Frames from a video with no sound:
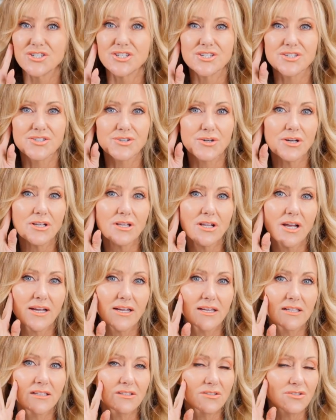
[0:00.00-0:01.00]
she's got
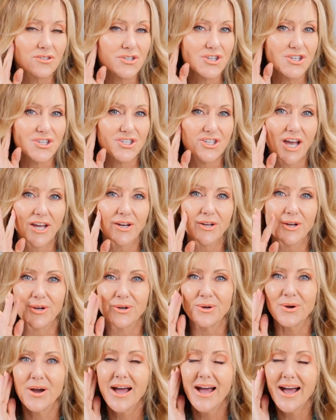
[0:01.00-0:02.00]
like a little
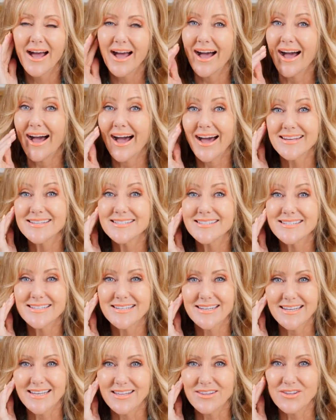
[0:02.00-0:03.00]
shadow
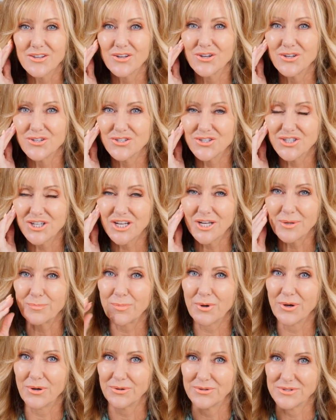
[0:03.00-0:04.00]
underneath her
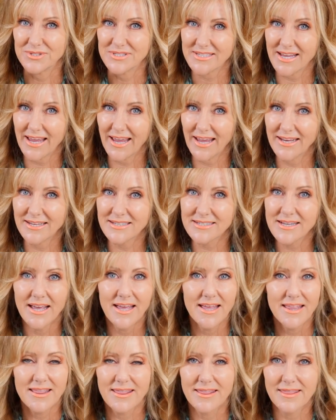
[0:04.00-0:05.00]
cheekbones, and
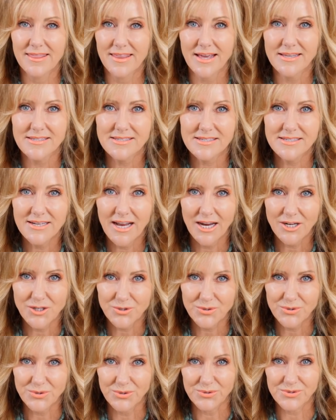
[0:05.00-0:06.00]
that's
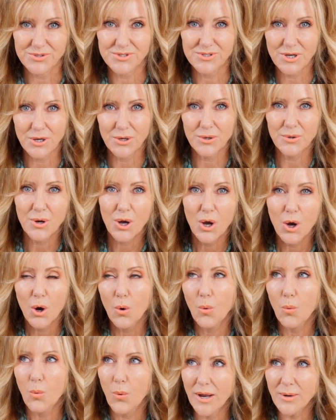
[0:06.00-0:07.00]
natural. So
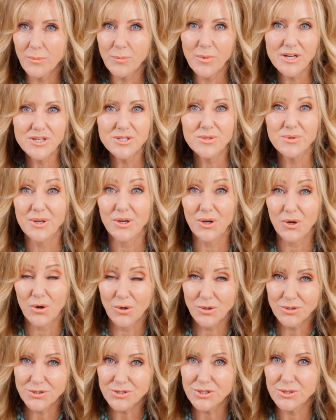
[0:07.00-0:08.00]
when we're doing
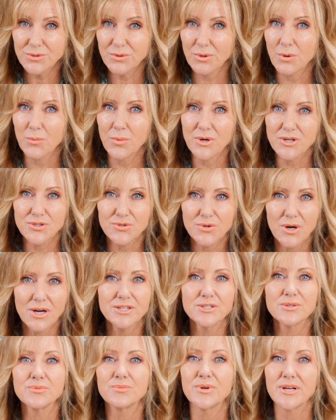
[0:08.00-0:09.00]
contour, we're
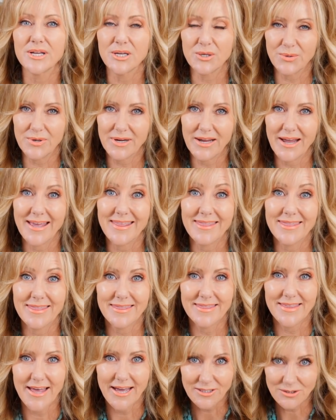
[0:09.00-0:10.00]
trying to
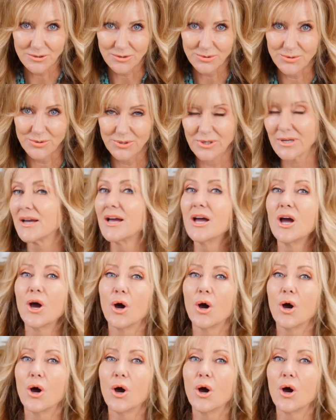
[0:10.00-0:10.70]
recreate that look.